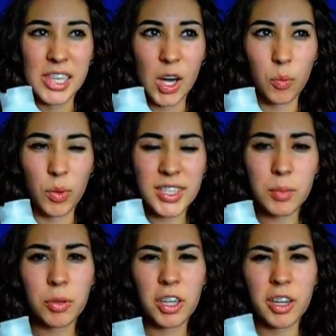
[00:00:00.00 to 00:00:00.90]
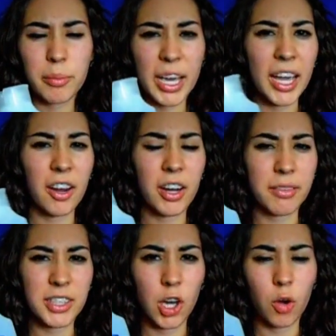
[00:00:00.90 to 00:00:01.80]
once I put it on my hair and I
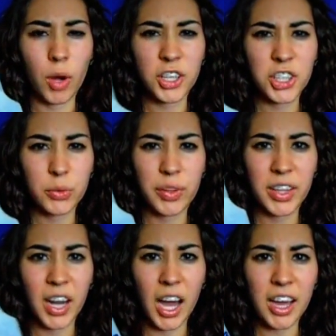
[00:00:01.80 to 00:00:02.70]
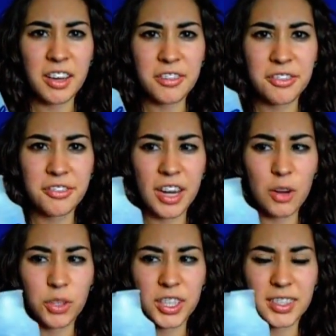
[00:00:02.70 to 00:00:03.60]
was co-washing with it, I
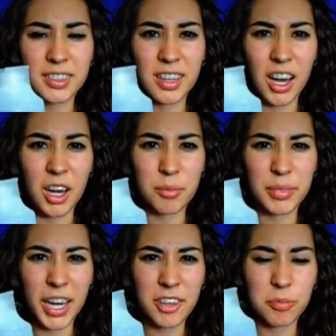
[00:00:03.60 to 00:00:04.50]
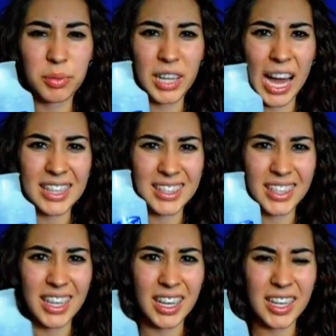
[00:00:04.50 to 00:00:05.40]
found it kind of
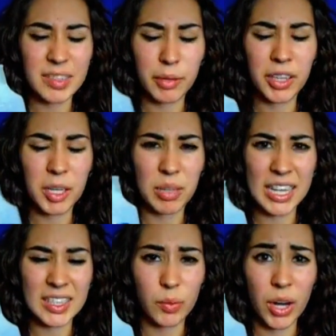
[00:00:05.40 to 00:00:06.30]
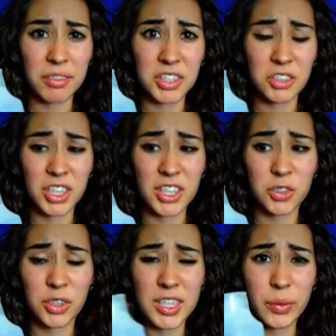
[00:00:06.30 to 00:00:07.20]
plasticky. It smelled like plastic when I was using it,
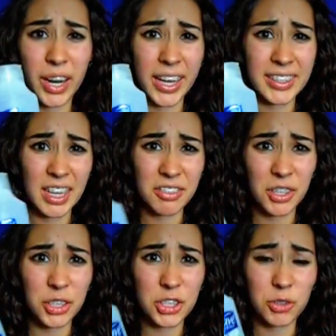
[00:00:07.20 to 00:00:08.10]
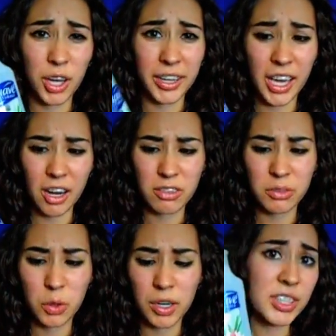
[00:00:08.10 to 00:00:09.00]
so this one I definitely do not care
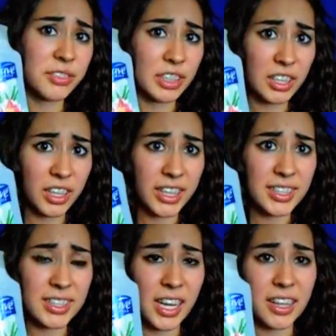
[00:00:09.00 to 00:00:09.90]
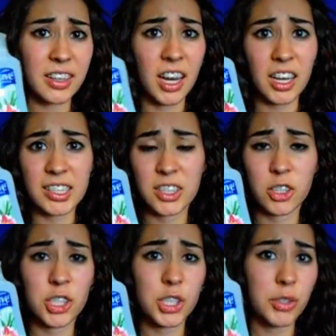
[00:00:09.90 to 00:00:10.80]
for. It's a very light scent. It's a
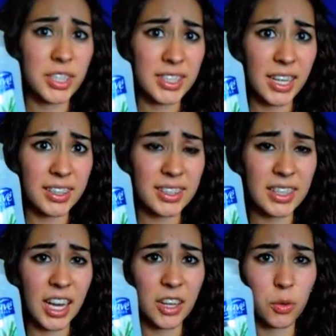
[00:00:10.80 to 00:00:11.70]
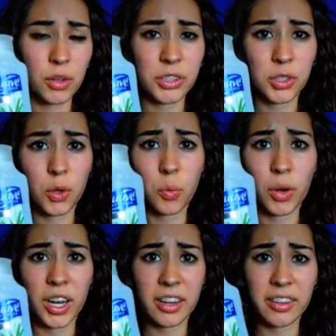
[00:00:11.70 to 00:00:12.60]
good unisex scent, or if you don't
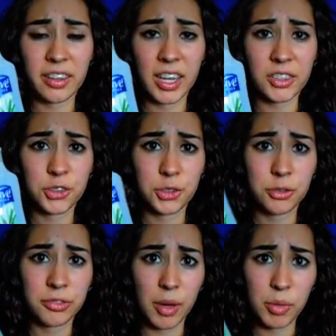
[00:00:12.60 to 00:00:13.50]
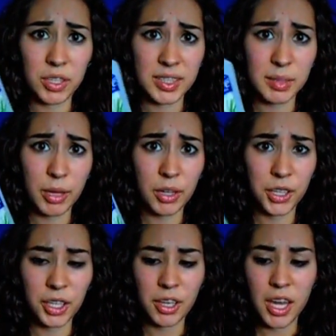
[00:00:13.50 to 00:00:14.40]
want anything that's too feminine
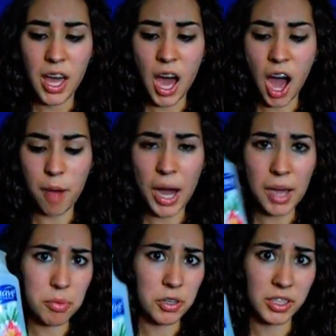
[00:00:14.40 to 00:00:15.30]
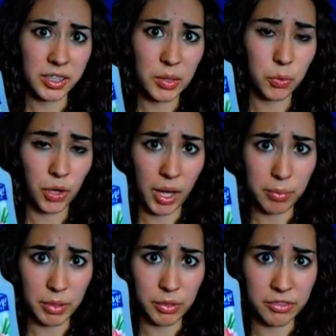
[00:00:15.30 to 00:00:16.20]
smelling. I personally will
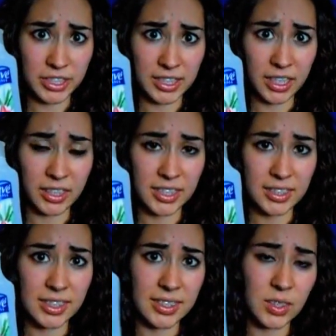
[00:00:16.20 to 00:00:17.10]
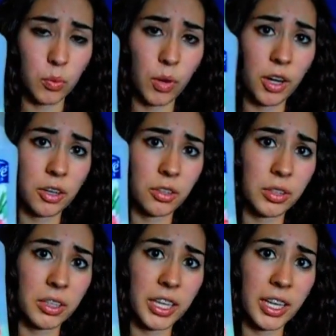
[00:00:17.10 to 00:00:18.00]
not be revisiting this. This is the
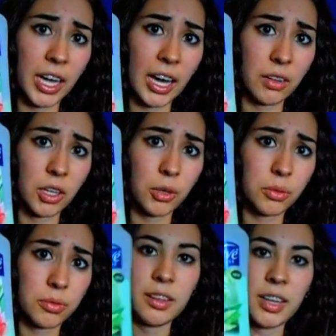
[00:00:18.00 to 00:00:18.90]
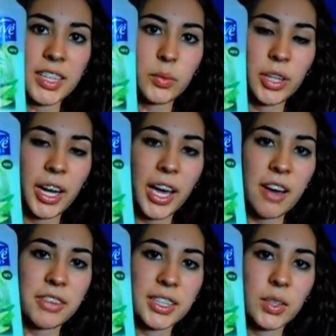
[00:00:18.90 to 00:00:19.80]
Waterlily and Aloe. Next one that I
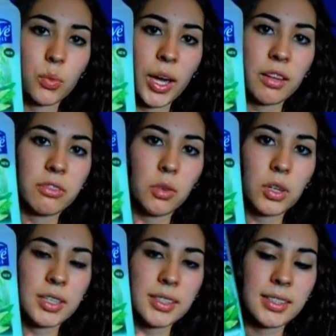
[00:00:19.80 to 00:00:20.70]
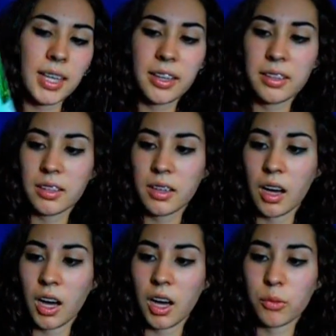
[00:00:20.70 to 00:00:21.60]
have is the Rainforest scent.
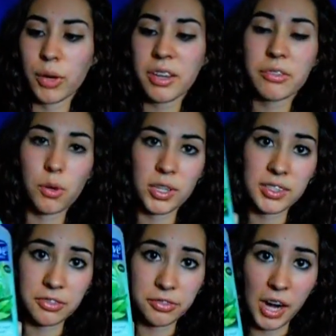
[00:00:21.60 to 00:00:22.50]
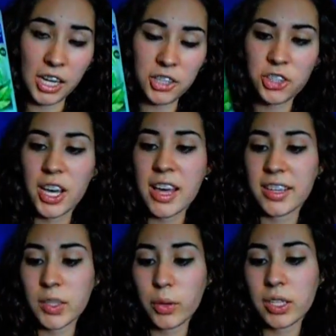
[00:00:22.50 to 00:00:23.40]
Rainforest Fresh.
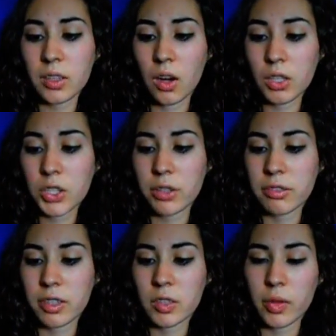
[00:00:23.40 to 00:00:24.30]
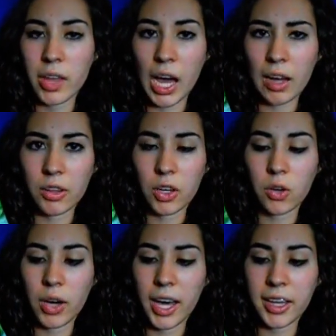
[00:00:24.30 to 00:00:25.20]
This one is also infused with
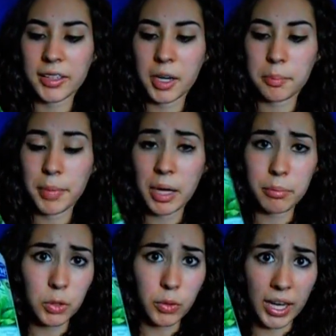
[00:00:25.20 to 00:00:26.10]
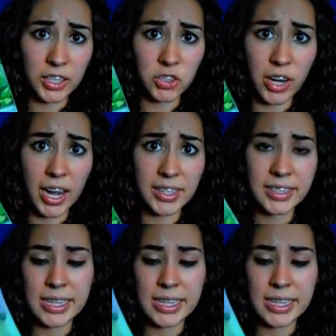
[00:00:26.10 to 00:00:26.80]
aloe and bamboo extract.